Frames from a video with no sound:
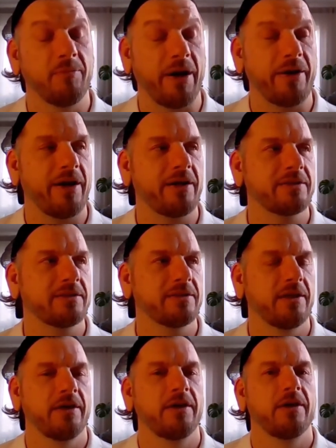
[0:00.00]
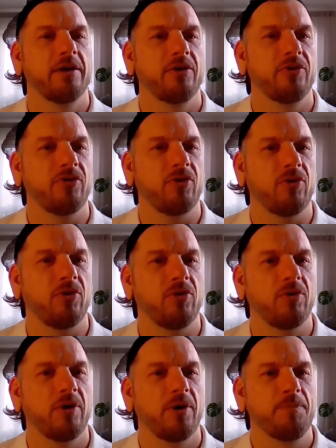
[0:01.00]
biohacks.
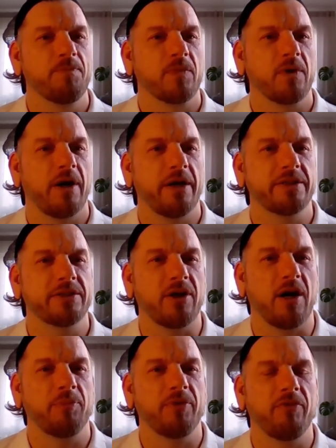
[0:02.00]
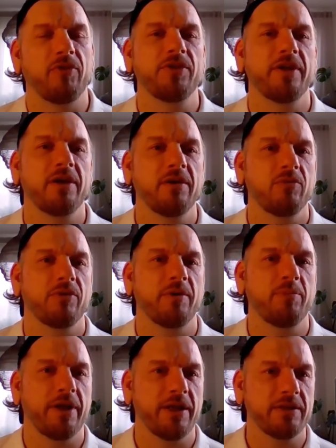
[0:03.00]
So I stopped everything
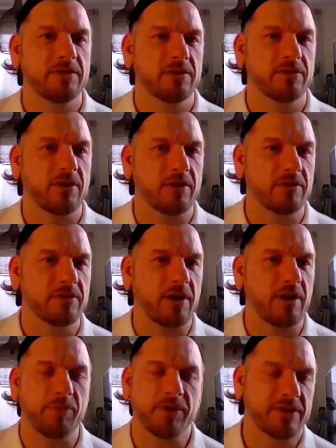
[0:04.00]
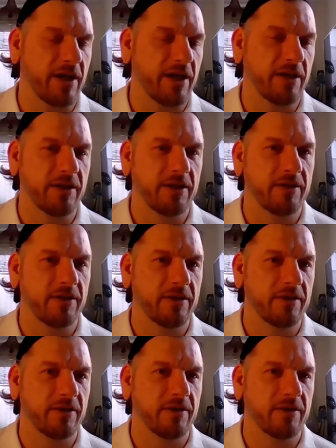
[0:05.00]
with implants, stopped the designing
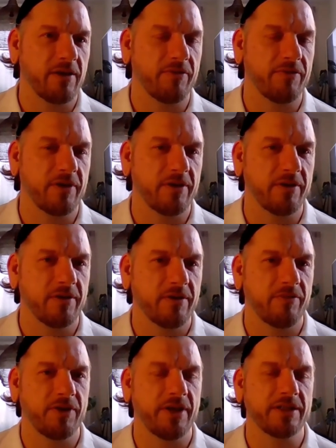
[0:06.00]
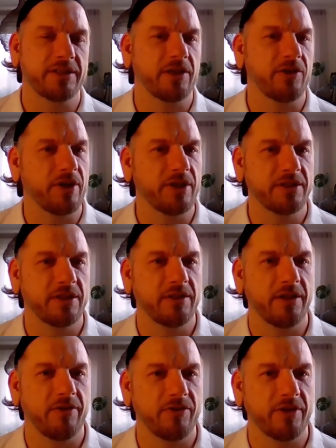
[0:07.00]
of the next
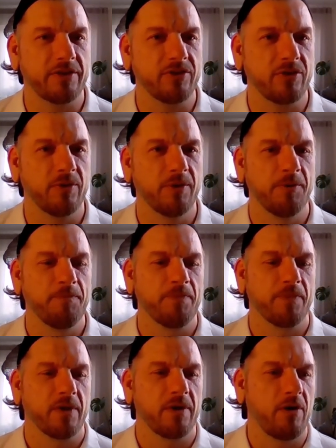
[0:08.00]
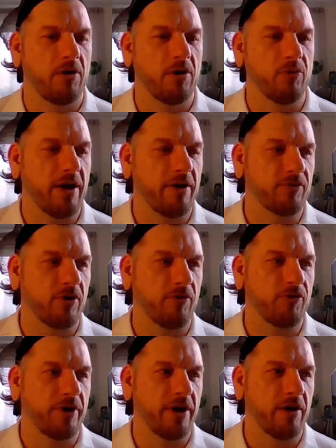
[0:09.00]
generation and everything. So all we have to
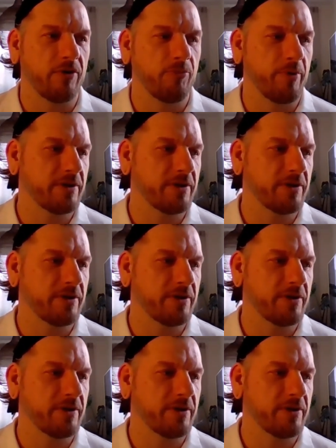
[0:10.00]
offer now is